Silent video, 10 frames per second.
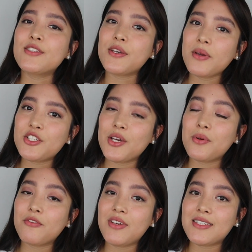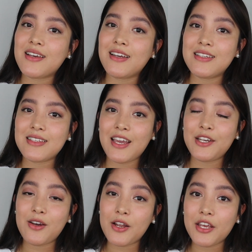So a J1 visa is
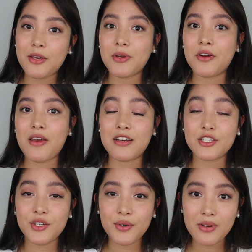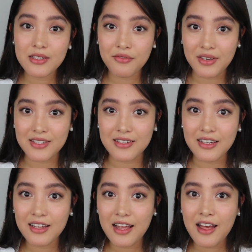a non-immigrant US
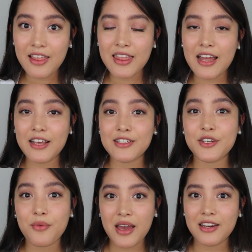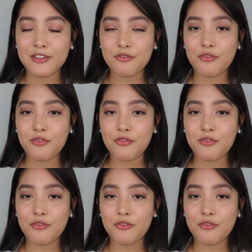visa that is granted